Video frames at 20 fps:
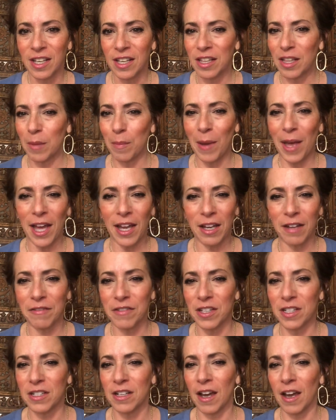The back of
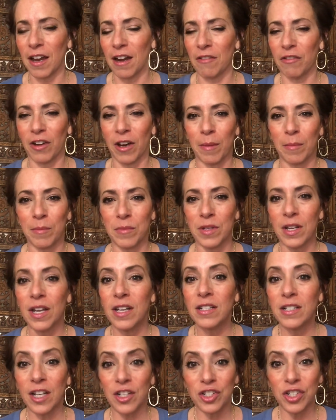the diaphragm
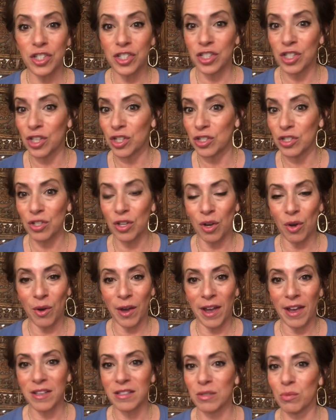touches the
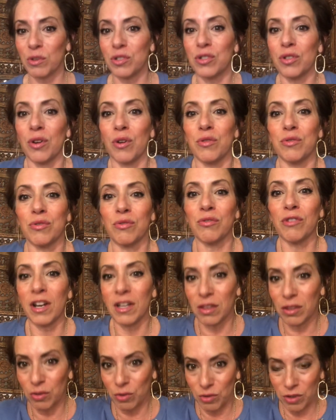psoas, which goes right
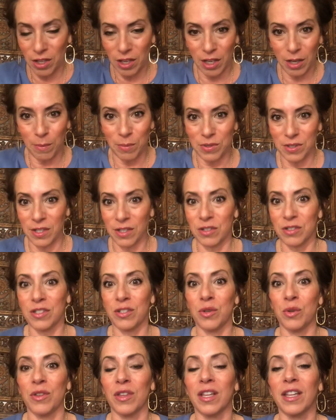through the hips
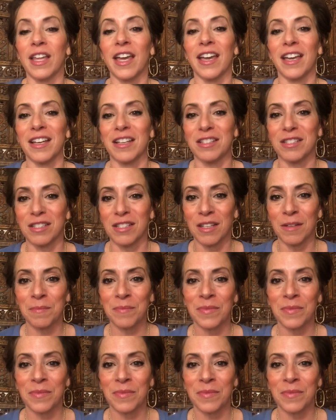into the legs.